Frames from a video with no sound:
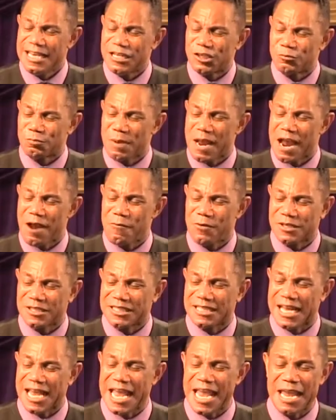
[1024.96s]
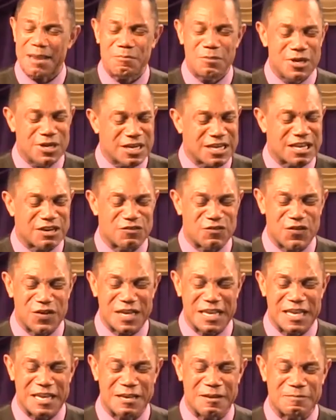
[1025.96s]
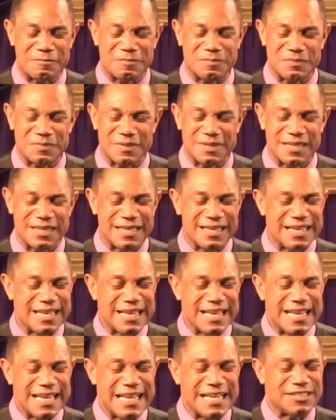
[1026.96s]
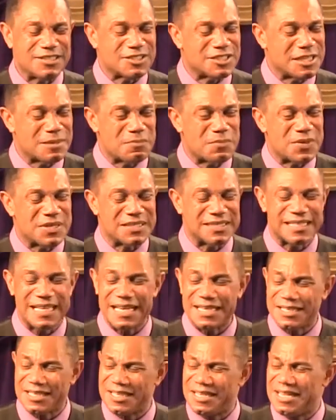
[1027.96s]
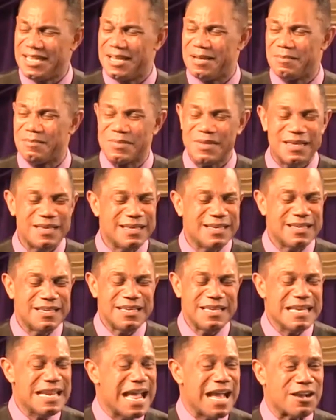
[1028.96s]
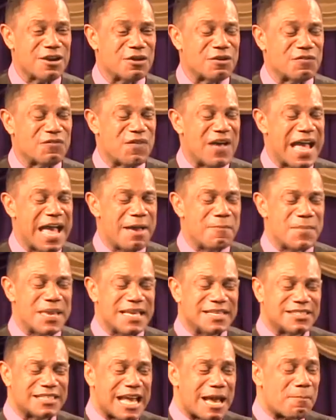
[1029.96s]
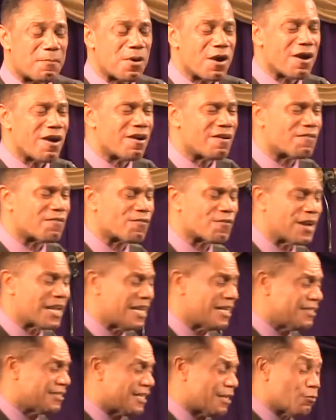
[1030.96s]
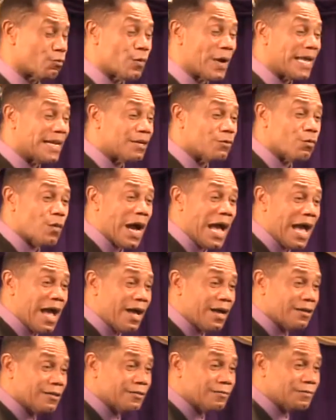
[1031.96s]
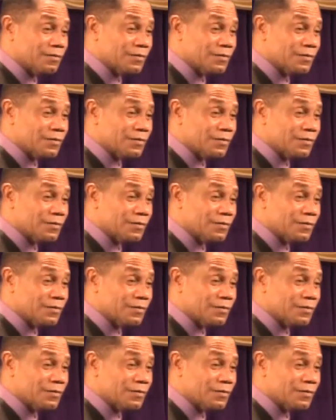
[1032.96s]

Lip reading: his parents came looking for him, he simply said to them, you're not going to find me, as I paraphrase, at Wet and Wild.